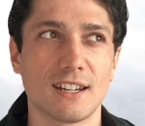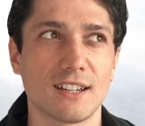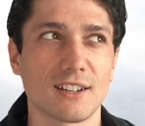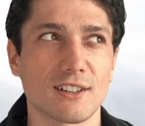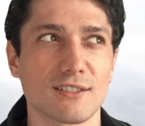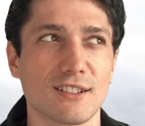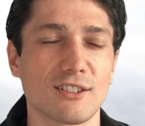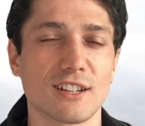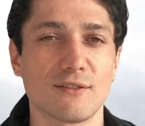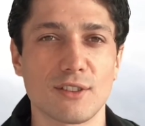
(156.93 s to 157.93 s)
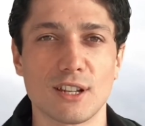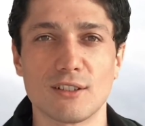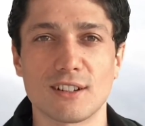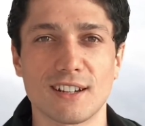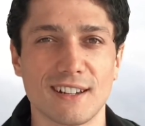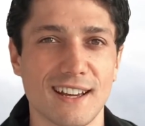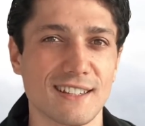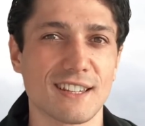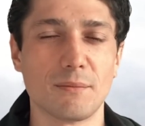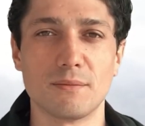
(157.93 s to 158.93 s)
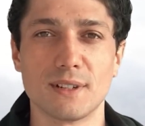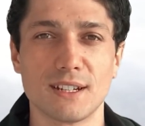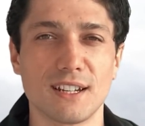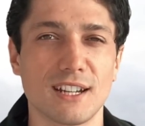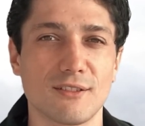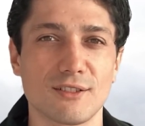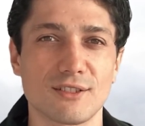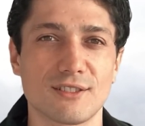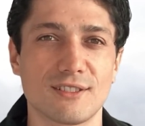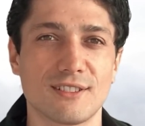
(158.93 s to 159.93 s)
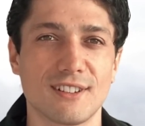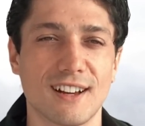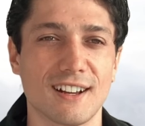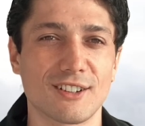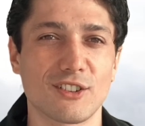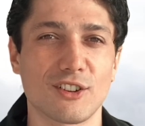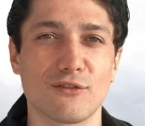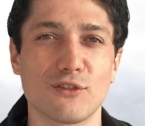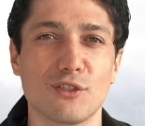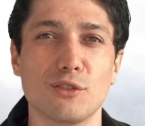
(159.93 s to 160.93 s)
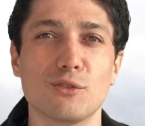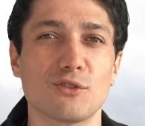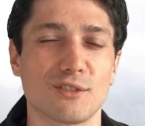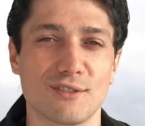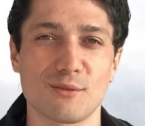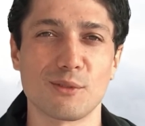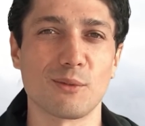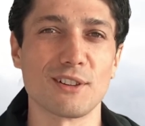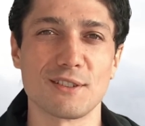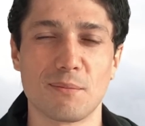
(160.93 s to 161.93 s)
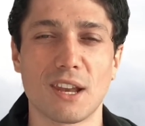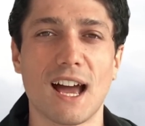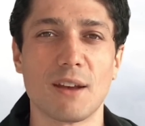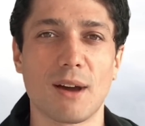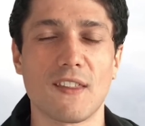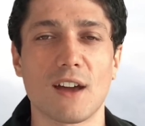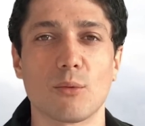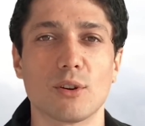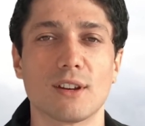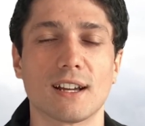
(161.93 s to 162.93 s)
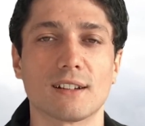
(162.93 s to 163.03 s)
because looking for the looker has some inherent confusions with what's implied by that wording.